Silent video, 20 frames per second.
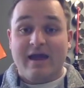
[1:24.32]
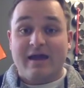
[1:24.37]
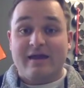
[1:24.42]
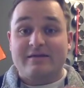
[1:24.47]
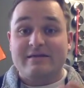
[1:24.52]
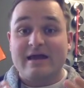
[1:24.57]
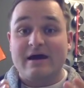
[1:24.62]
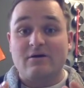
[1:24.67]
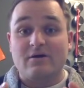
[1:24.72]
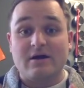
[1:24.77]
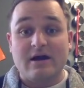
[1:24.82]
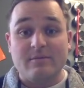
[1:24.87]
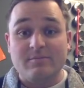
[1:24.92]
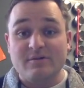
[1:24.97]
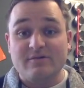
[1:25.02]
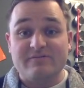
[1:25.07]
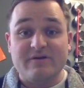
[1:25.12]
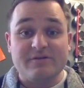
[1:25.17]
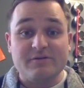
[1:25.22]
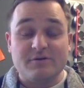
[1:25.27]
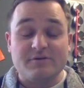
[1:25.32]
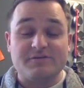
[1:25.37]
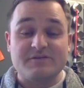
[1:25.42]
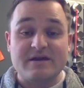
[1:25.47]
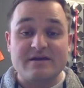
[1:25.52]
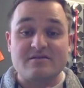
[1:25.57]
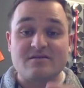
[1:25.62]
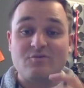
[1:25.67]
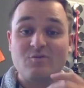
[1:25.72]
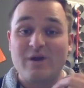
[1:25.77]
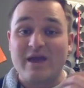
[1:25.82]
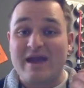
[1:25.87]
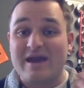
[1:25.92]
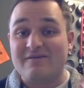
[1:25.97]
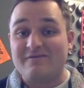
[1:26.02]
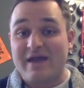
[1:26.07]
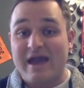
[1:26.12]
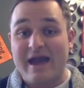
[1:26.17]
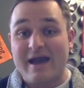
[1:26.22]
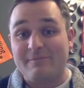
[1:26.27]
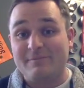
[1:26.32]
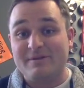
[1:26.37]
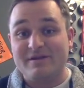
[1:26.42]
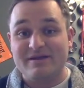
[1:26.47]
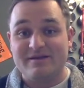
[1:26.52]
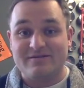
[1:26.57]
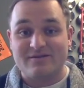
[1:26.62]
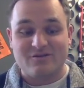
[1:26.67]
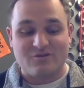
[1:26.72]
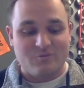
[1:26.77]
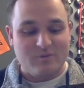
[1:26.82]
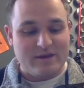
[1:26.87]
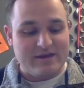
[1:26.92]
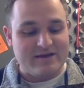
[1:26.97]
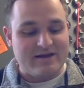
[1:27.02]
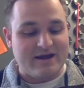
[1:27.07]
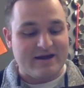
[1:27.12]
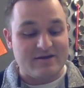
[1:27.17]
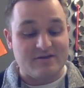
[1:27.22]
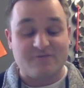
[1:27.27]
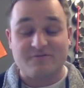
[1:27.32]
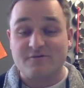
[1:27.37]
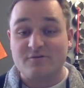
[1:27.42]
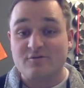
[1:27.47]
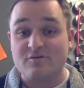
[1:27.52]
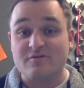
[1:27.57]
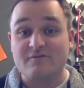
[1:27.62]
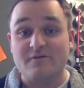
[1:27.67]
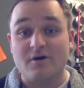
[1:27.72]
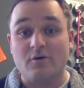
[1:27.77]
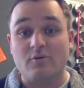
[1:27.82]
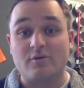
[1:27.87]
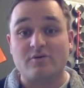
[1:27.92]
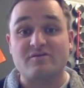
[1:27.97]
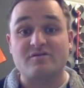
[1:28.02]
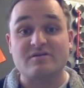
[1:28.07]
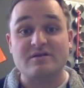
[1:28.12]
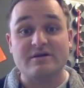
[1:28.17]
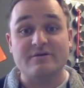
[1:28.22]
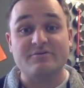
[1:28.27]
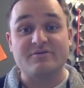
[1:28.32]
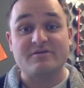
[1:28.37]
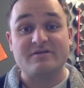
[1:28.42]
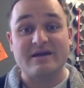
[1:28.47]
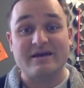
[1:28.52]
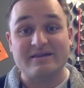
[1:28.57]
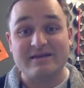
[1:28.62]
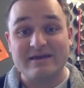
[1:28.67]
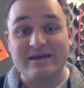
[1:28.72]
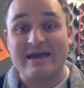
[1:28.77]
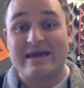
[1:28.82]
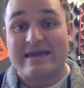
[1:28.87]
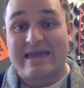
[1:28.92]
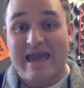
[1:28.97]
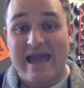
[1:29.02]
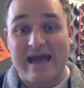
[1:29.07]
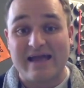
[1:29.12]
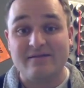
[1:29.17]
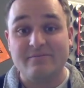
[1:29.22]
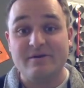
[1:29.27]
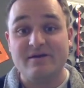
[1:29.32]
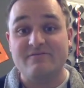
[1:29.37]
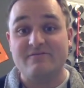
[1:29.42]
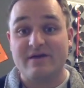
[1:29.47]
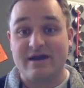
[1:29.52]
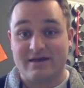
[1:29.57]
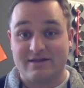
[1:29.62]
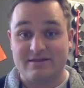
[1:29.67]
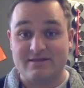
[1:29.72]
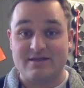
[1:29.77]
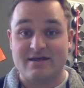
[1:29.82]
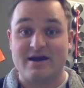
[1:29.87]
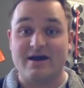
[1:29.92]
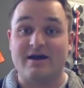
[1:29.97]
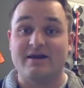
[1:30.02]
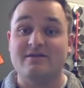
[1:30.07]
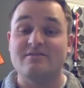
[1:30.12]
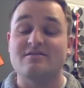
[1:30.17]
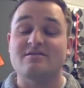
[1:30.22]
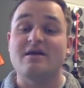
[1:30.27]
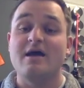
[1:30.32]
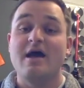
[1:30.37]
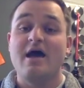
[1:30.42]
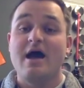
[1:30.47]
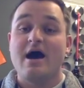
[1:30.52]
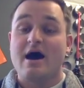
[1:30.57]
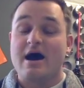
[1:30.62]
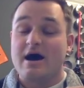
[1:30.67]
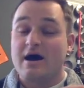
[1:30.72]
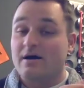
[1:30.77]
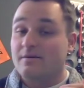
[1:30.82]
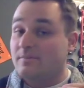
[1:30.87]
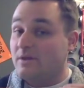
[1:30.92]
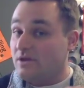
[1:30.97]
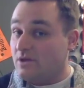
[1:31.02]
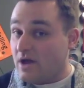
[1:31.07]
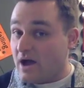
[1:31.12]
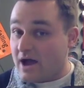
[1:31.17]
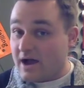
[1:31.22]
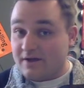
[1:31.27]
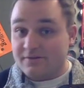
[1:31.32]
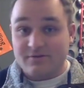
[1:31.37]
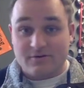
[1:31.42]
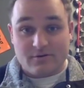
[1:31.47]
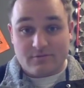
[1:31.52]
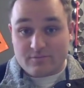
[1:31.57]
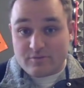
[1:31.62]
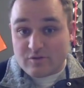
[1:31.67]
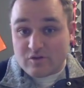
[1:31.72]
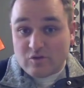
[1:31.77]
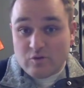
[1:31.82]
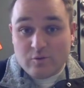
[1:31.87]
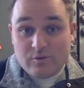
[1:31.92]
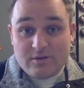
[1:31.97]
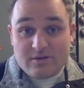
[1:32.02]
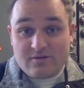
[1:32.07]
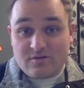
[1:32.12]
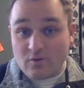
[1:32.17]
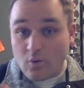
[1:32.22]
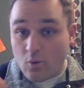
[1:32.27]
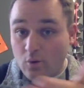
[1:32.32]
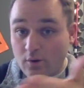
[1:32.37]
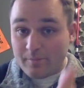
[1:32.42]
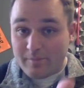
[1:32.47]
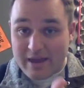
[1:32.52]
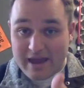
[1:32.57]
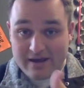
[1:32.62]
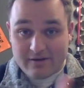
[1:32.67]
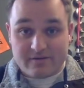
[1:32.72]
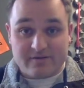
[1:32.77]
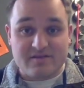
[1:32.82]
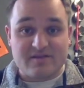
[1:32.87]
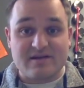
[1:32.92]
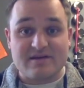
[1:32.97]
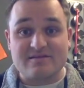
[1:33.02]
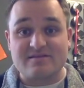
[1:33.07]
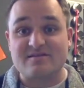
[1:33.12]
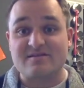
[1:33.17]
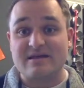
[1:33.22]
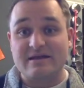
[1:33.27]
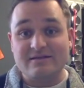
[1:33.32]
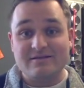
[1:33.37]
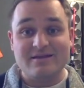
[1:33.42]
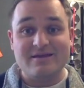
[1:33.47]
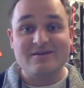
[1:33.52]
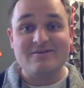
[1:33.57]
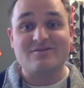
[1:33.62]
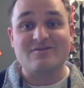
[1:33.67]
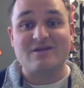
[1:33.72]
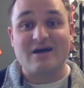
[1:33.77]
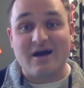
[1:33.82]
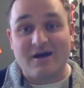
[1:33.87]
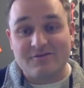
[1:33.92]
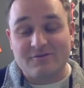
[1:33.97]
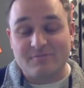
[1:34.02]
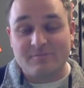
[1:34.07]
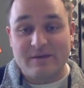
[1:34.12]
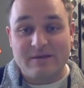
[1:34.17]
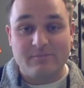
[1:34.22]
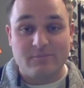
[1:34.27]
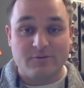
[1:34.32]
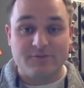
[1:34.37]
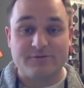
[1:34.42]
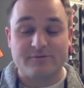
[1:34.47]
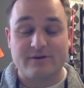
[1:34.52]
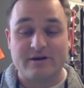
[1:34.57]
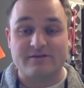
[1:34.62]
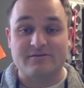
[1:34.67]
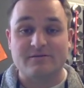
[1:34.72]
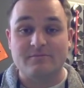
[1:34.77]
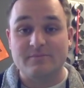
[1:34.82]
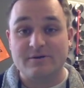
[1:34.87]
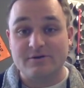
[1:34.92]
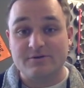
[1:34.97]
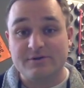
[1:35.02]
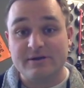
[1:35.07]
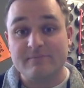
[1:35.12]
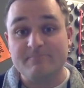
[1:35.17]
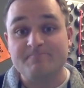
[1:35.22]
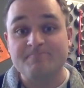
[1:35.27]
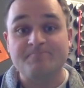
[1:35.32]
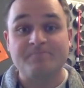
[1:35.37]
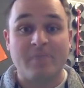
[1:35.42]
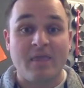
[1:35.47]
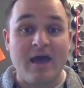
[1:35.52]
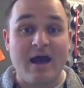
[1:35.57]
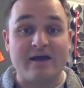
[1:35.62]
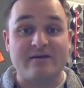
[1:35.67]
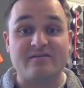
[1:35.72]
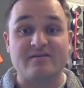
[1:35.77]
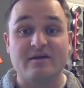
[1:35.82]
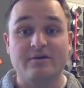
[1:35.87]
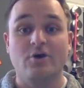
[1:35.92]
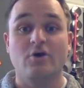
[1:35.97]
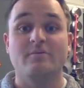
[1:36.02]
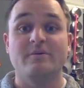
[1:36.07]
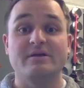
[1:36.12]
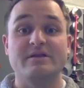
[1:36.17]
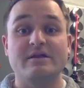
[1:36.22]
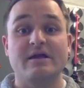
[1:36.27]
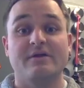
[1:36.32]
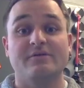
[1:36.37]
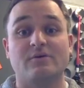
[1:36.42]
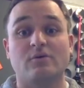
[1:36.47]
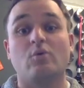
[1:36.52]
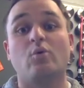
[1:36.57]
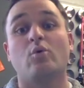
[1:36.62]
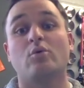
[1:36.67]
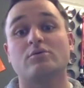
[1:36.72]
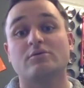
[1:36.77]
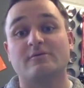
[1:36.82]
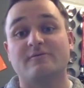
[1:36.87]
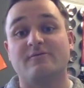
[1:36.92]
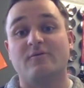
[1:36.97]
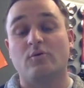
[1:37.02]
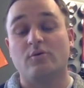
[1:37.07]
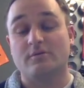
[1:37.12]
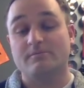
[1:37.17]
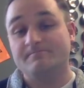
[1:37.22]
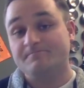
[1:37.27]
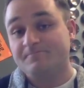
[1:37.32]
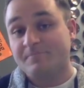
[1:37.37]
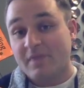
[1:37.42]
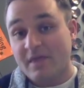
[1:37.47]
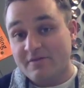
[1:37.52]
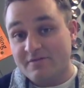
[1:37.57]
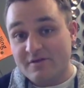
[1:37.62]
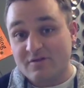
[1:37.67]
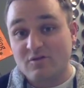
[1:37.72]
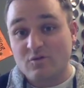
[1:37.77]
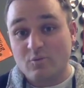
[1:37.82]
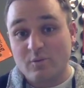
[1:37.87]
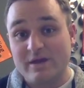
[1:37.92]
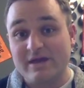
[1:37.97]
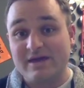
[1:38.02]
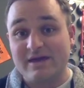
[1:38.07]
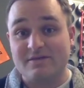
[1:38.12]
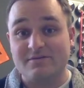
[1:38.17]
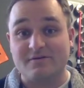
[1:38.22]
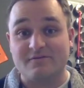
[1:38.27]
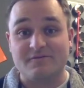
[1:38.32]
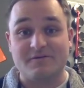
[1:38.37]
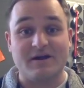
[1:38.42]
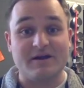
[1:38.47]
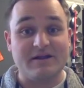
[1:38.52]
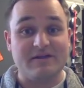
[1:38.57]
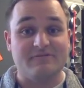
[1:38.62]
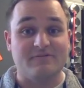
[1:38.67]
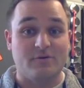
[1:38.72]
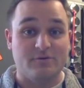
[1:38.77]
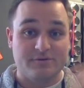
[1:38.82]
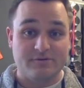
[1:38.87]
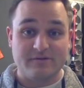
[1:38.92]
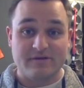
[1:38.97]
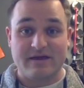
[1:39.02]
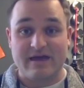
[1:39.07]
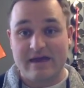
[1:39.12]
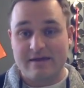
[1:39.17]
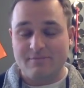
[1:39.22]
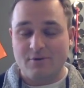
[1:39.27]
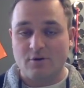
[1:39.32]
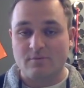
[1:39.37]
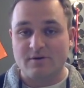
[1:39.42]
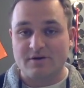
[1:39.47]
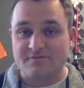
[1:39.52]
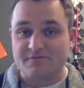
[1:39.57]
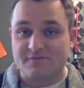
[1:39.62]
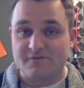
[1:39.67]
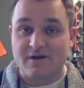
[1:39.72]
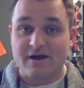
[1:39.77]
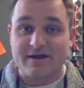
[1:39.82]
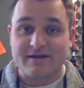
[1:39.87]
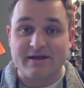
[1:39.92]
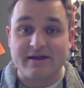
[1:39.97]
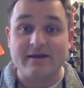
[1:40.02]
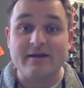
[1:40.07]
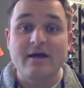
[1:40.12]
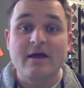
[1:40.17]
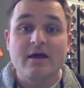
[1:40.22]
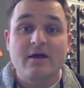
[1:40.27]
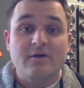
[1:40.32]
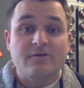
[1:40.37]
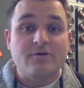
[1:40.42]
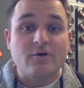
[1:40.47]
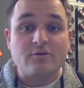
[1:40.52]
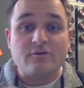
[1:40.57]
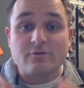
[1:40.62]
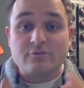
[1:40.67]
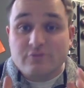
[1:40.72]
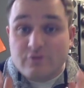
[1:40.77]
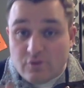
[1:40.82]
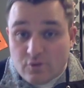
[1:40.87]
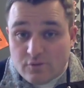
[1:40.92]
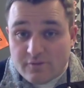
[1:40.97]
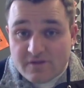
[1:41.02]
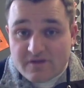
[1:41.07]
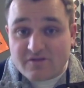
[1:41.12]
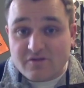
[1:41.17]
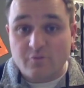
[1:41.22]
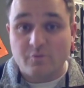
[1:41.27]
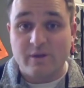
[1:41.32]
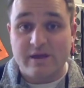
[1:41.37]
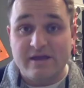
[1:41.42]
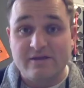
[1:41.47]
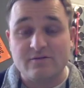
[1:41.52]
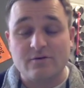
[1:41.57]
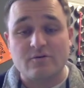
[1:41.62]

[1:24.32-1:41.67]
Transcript: Now, a couple of other things that we have happening this week, guys. First of all, we're still selling Academy Valentines. Um, either students or parents can send these to other people throughout the building. I sent home another order form this week in the Friday folder that came home on Friday. Those are due this week.